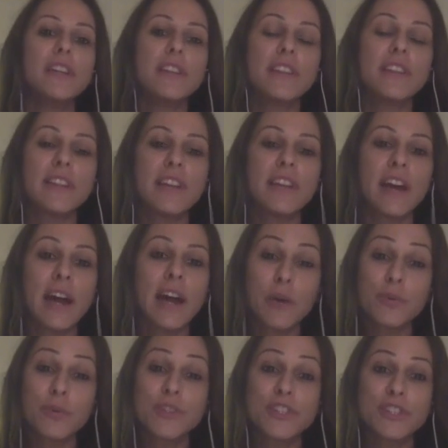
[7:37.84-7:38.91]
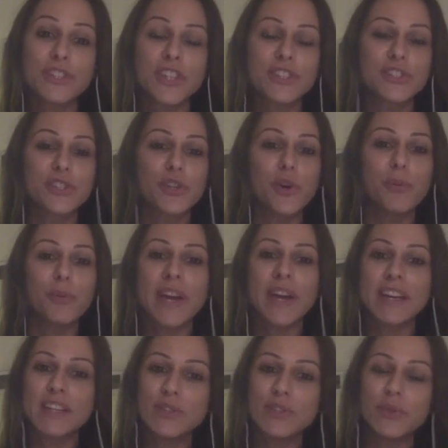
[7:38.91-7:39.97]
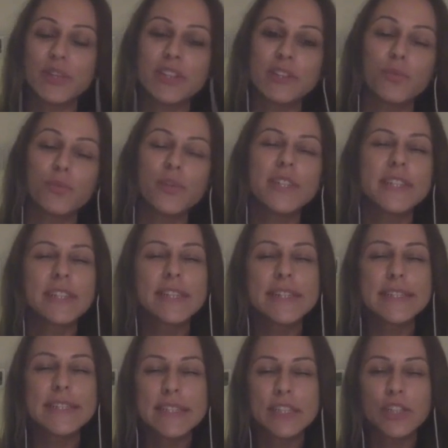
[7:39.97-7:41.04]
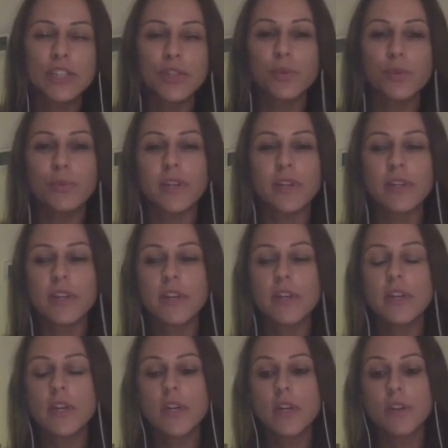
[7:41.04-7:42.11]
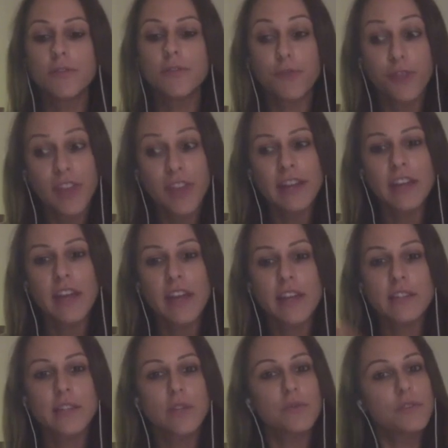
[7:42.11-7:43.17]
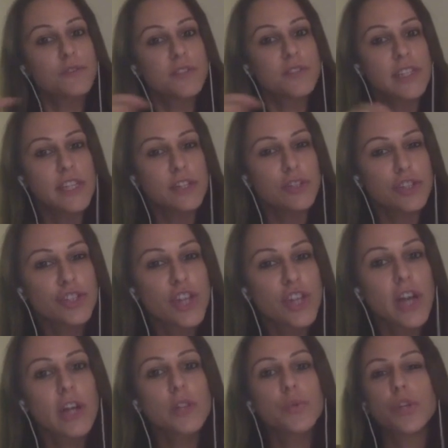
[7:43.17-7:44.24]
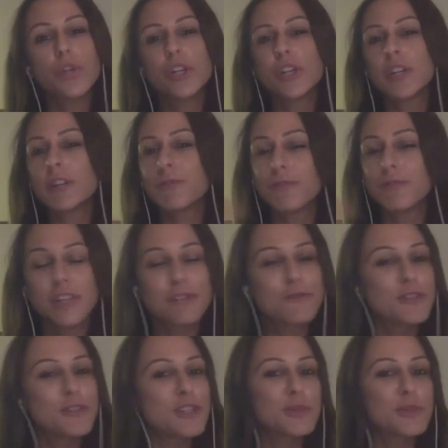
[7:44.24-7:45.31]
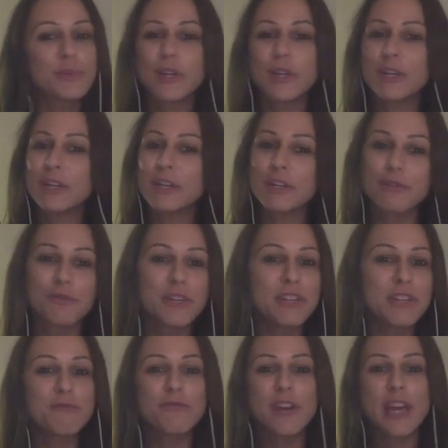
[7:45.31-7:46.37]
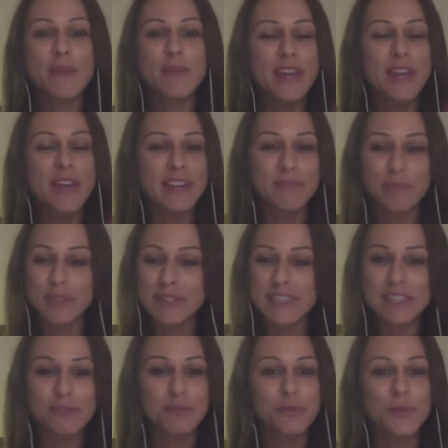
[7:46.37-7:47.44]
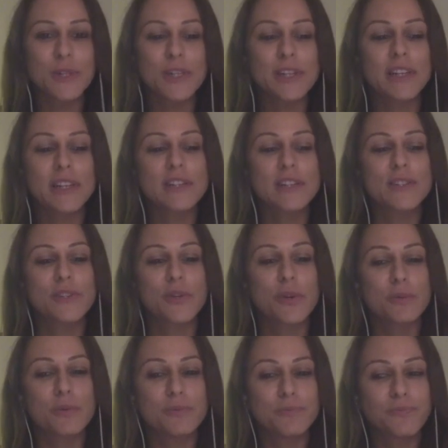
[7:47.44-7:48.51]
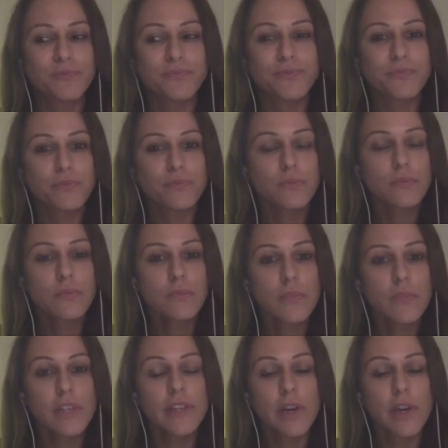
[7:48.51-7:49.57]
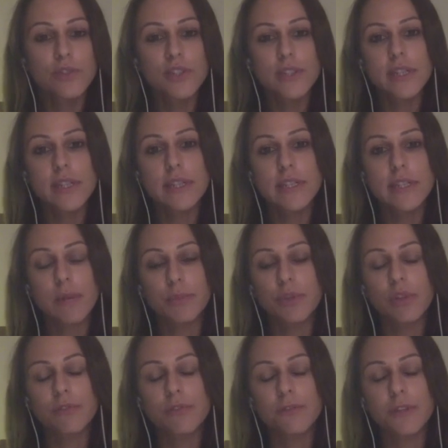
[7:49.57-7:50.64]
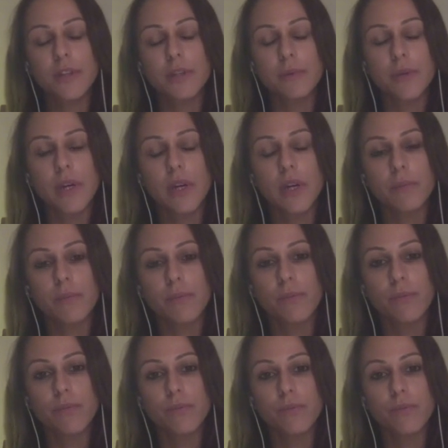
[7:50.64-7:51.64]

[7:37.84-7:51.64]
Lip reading: then that I would suggest to go back and do, and we didn't continue, but for that case, I would have done inner child work, forgiveness work, reframing, belief work. So that was just an example of the